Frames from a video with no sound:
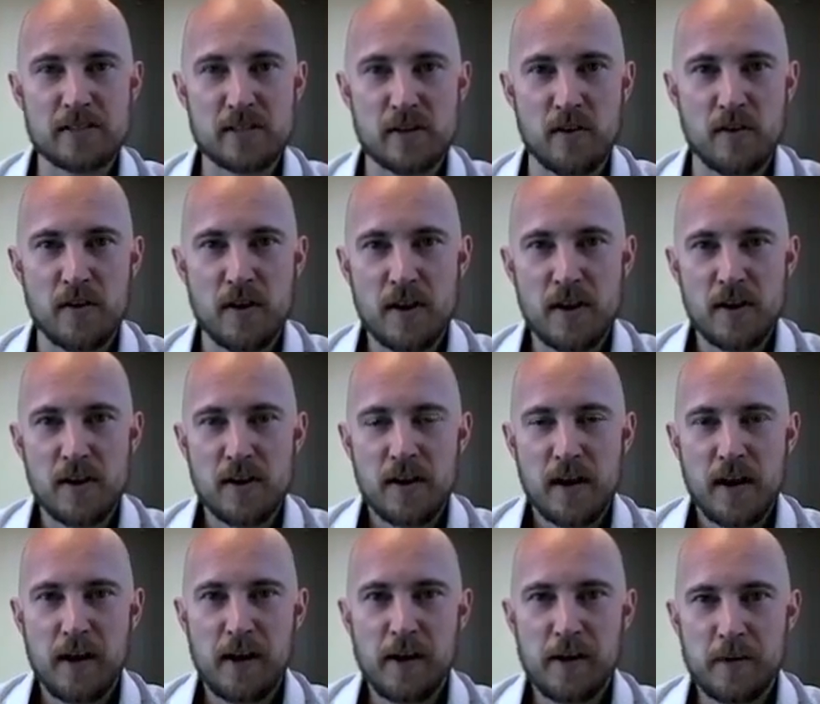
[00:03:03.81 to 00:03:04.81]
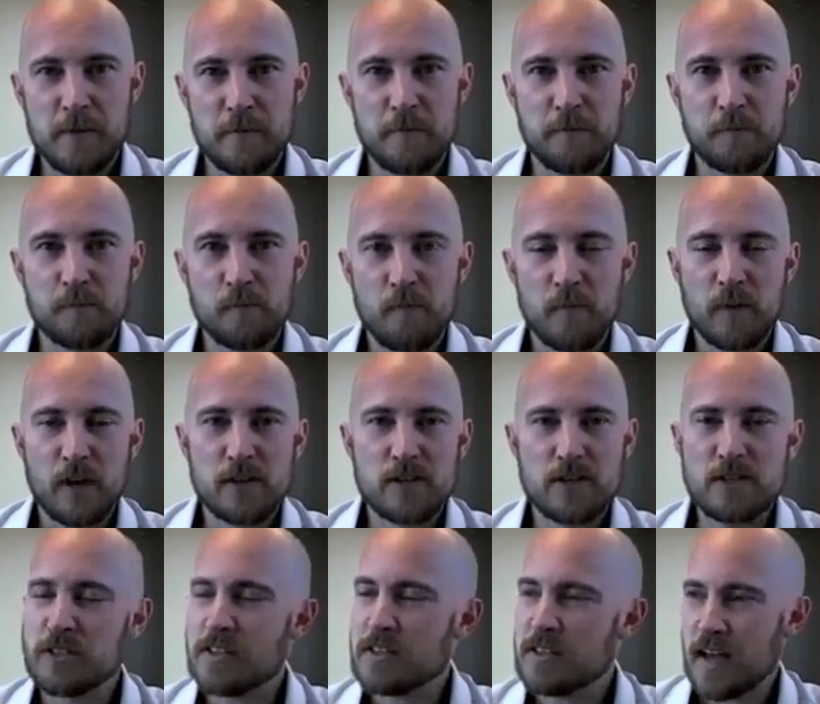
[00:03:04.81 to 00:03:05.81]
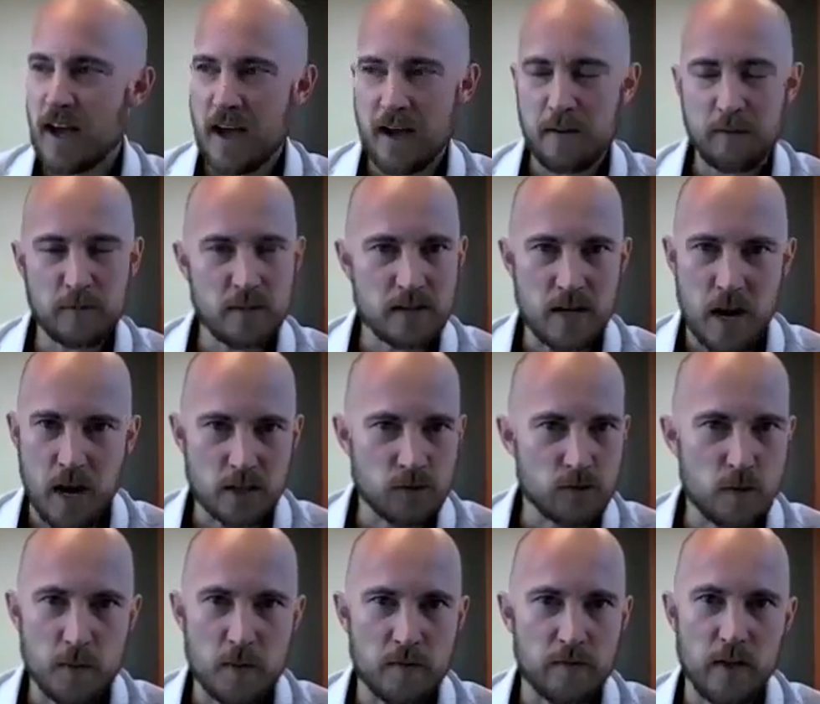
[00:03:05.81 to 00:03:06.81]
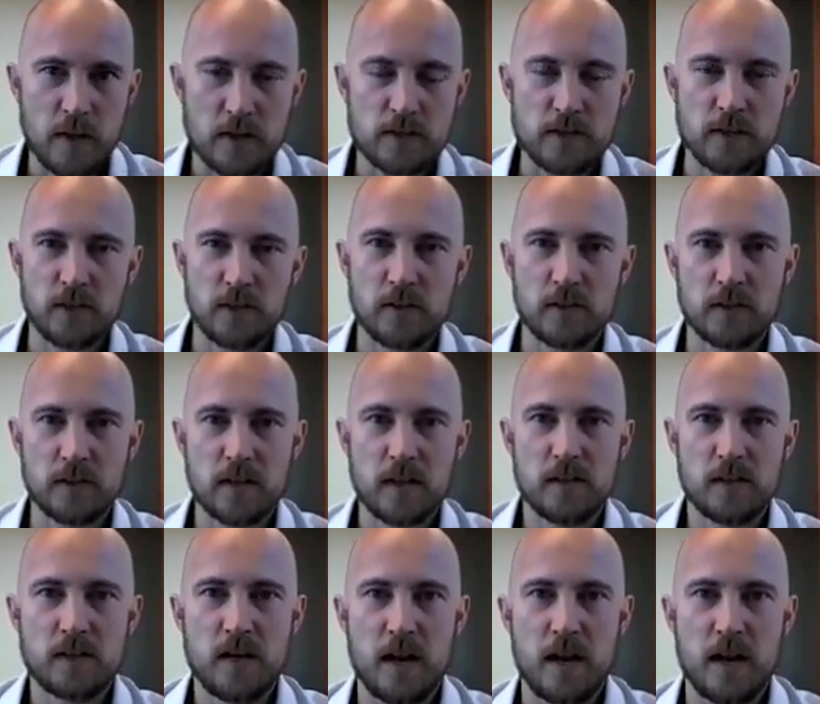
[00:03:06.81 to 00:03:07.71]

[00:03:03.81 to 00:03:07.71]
So just a time to talk to a professional and